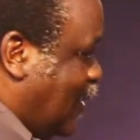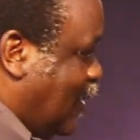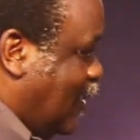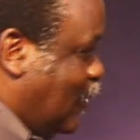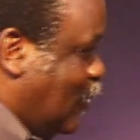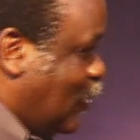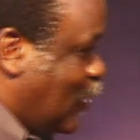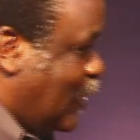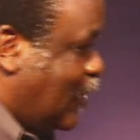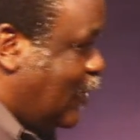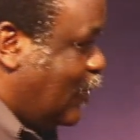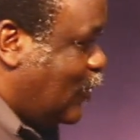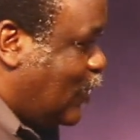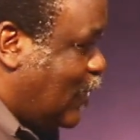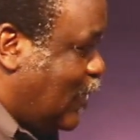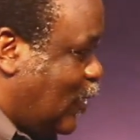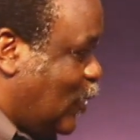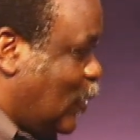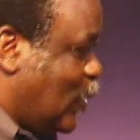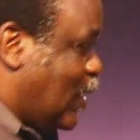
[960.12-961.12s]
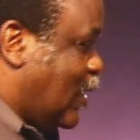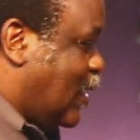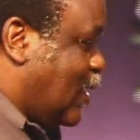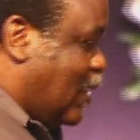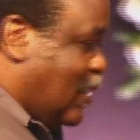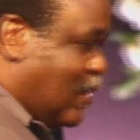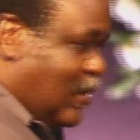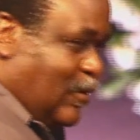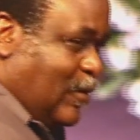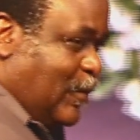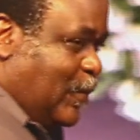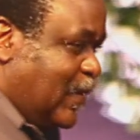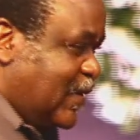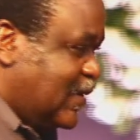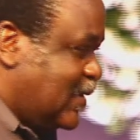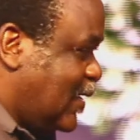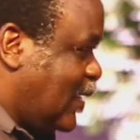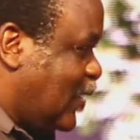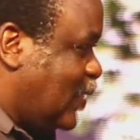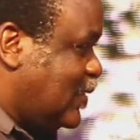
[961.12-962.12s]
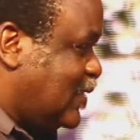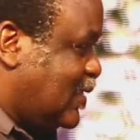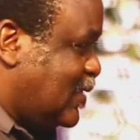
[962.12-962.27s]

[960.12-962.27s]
Your pastor now is